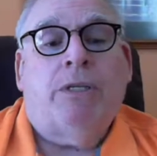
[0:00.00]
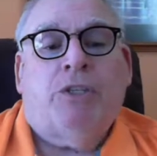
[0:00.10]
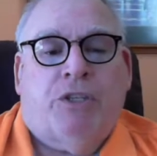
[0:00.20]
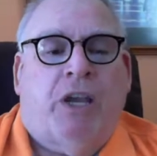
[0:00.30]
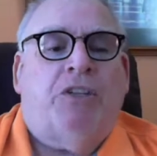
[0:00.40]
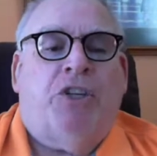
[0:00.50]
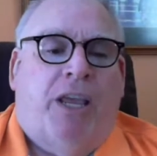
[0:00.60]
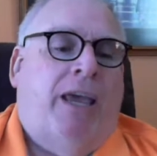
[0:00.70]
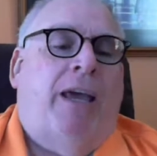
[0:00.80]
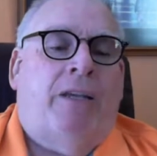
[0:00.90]
such
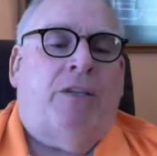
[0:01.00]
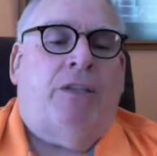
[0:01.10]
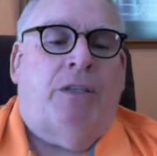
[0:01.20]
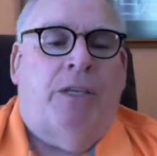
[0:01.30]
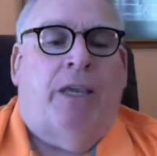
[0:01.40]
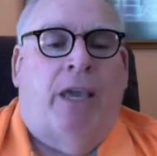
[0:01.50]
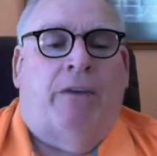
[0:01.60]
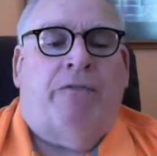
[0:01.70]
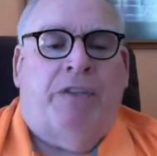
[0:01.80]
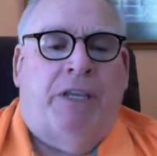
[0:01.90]
as the
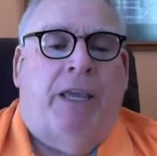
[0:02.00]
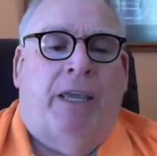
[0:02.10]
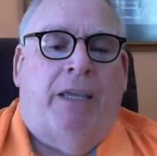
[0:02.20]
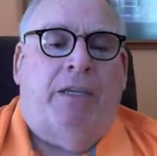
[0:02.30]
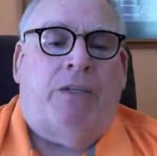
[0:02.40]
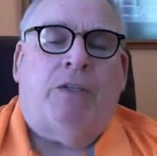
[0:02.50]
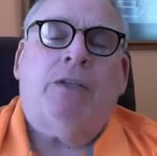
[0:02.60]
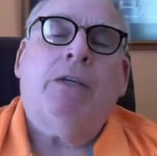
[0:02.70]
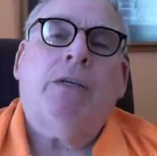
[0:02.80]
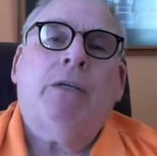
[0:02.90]
FDA's